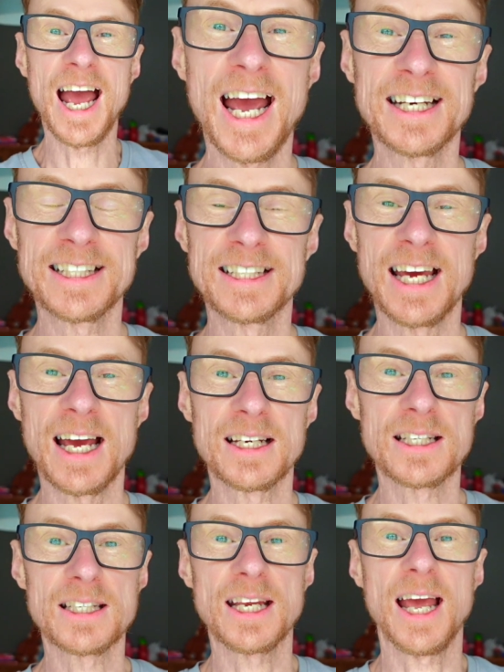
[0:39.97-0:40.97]

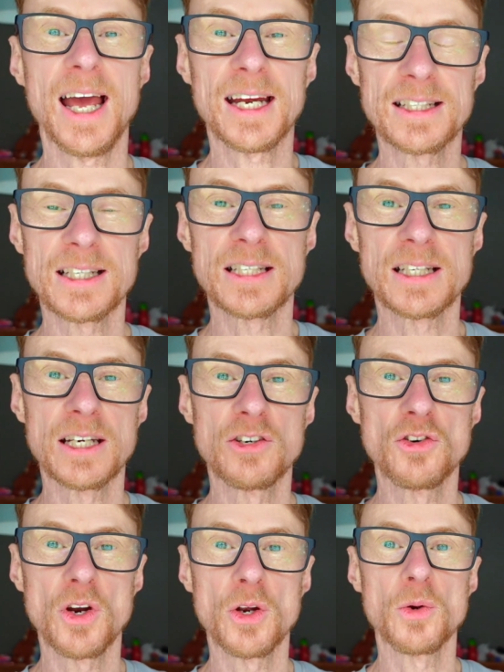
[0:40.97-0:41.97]
ADIDAS
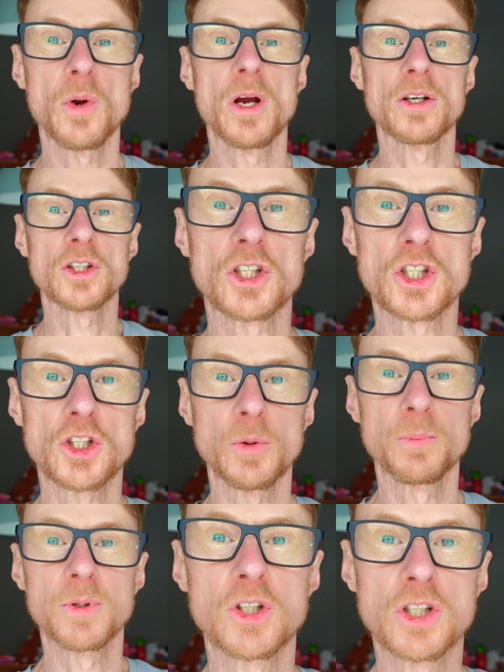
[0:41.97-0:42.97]
ADIZERO
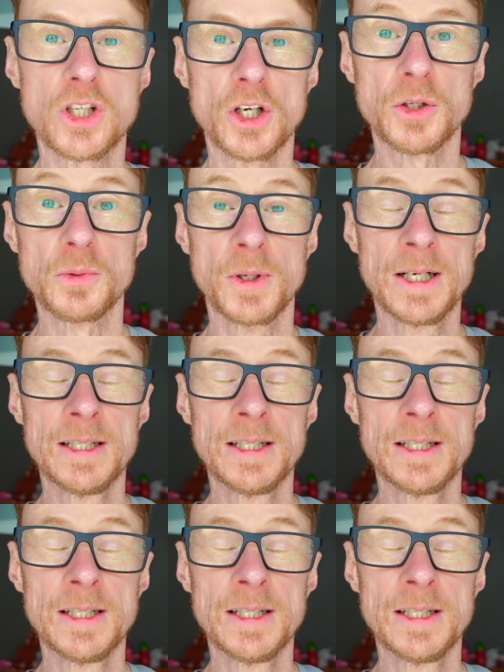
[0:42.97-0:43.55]
SUB2.